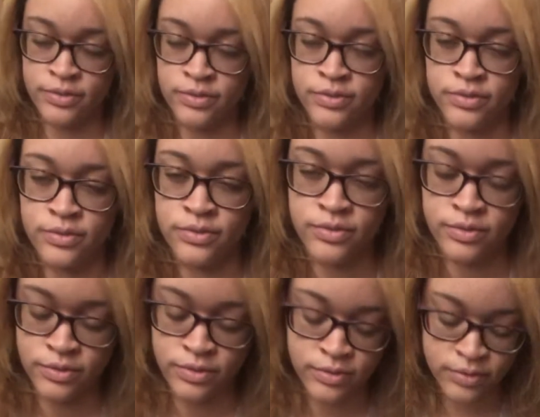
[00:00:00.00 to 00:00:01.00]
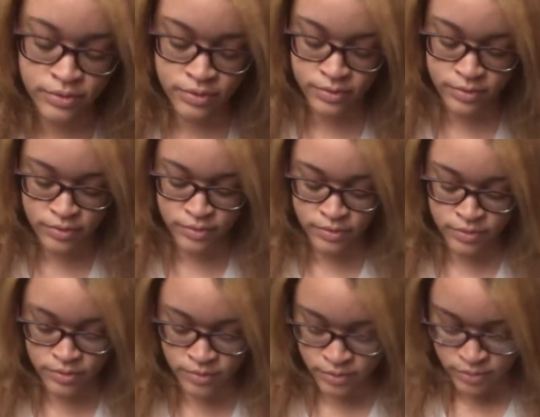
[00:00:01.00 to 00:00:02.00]

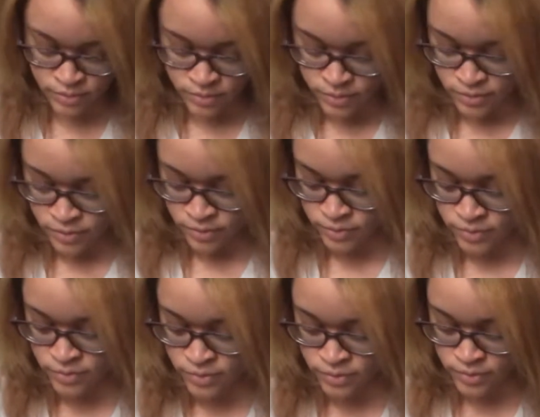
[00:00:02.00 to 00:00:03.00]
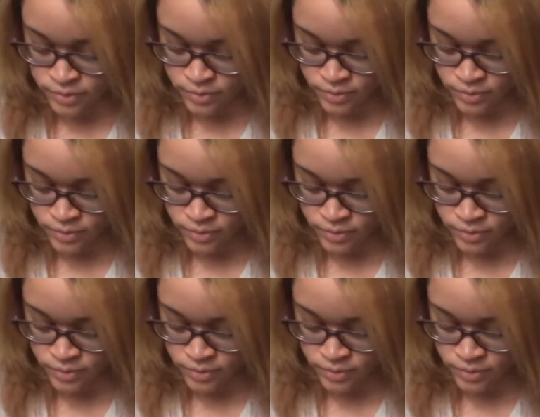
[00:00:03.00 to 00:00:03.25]
No one is speaking in this clip.